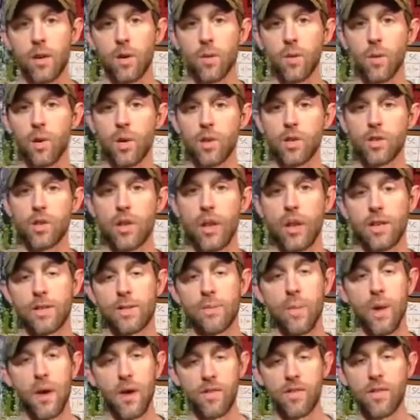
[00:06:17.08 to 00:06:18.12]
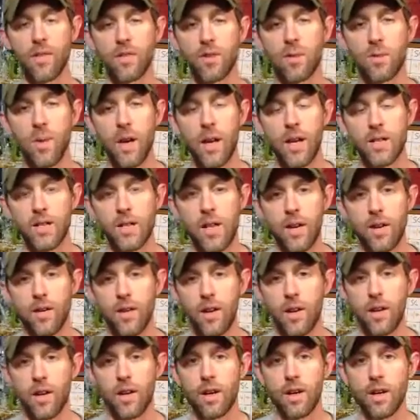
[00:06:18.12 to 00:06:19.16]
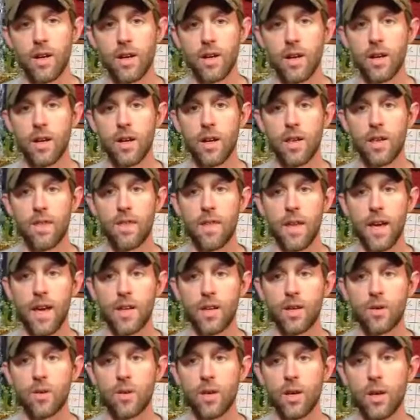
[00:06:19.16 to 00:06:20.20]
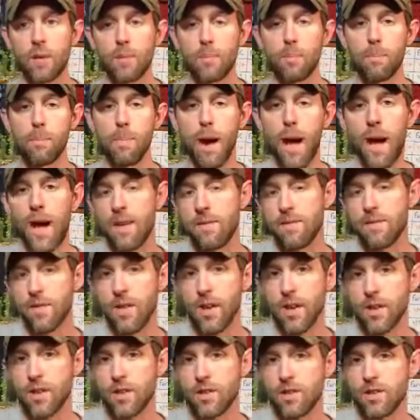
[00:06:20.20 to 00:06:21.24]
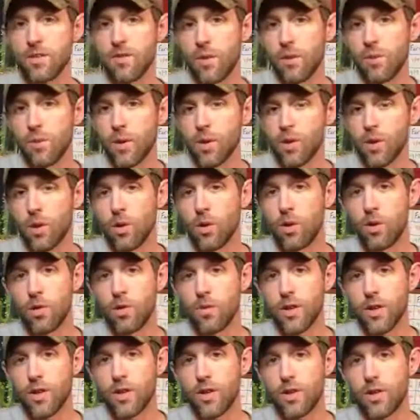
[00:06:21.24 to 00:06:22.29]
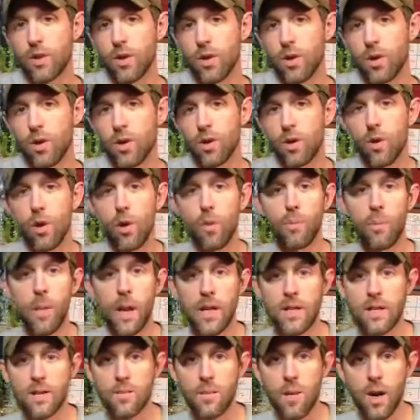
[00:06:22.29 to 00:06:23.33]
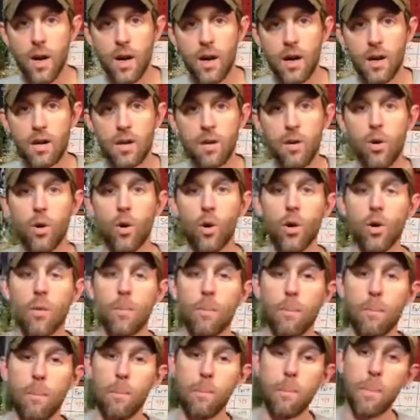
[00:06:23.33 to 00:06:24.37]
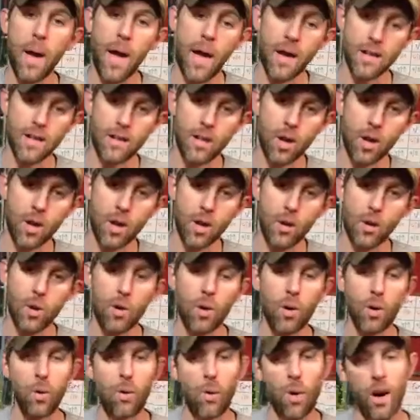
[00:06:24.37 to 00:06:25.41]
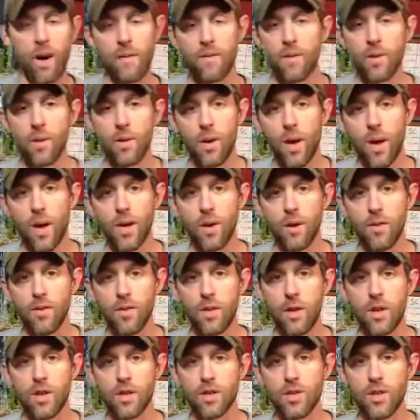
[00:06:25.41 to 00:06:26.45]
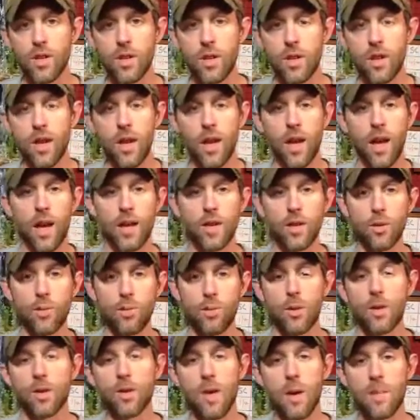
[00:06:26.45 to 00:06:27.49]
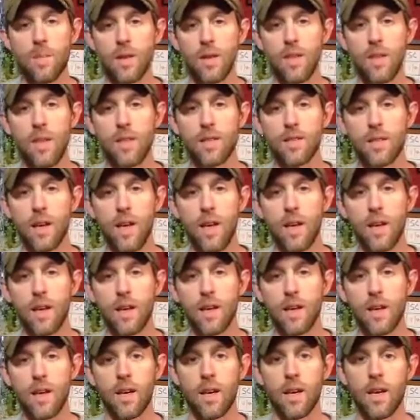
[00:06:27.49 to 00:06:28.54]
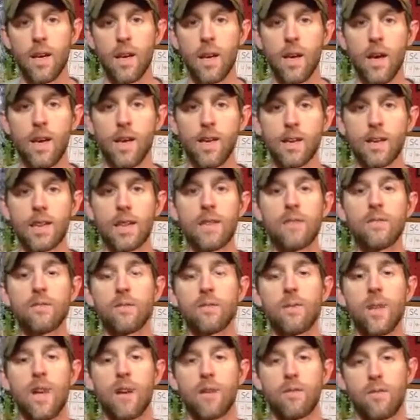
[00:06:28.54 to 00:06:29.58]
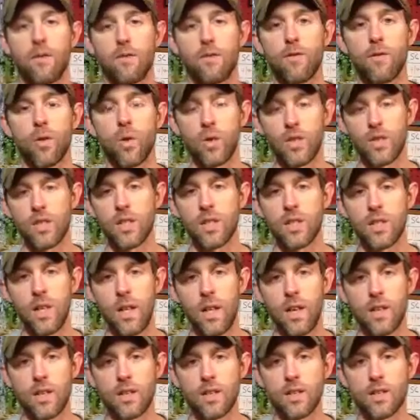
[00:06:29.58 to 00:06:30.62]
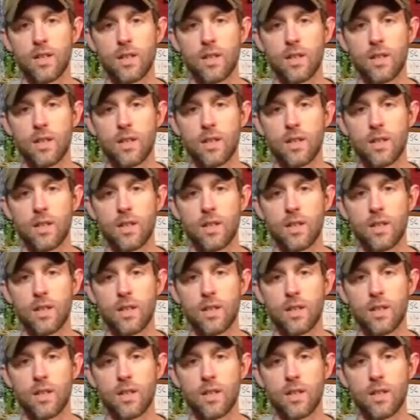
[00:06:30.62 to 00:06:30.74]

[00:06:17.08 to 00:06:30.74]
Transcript: which has beneficial bacteria that you can buy fish from your local fish store or PetSmart or Petco or wherever you get your fish, and you put them in that tank and leave them there for 14 days.